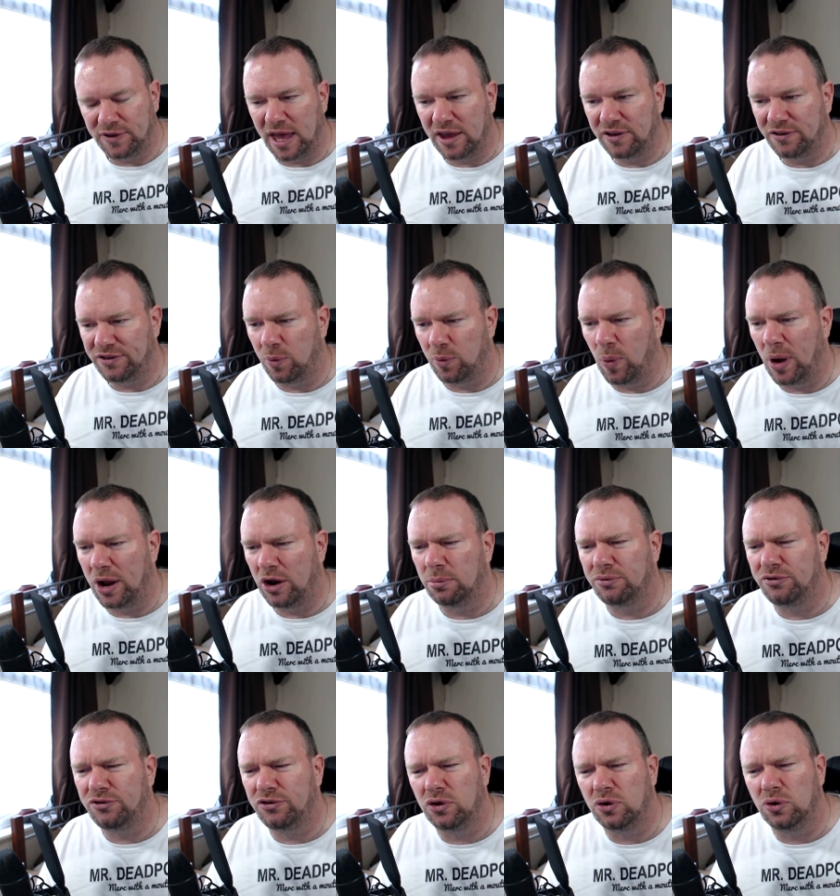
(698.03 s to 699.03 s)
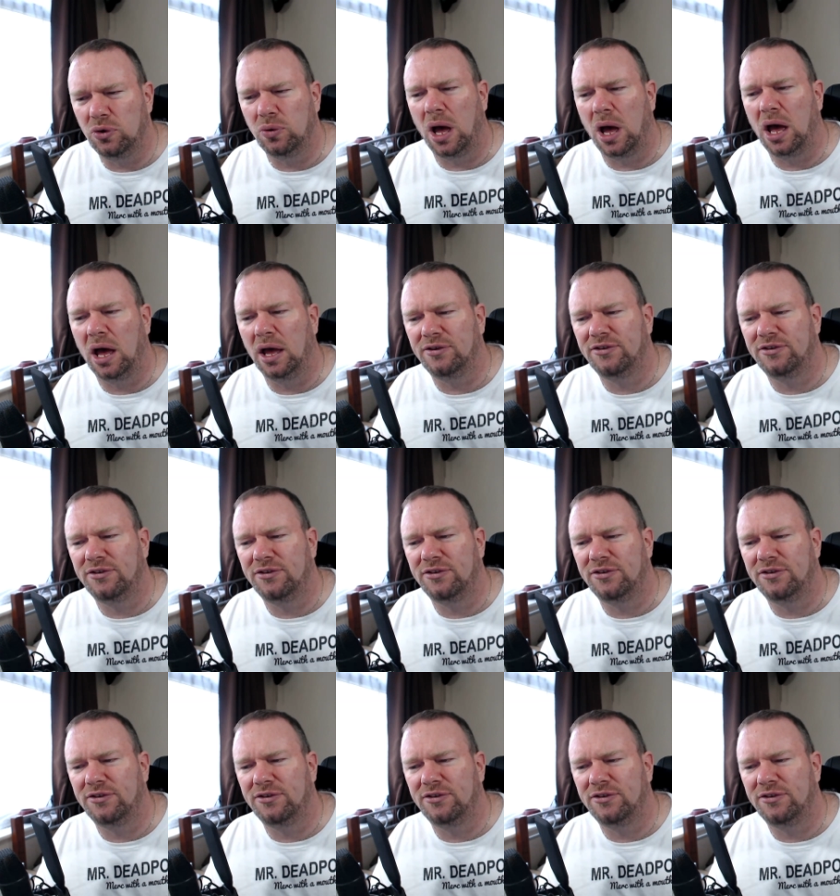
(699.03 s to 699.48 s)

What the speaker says: test, it went up to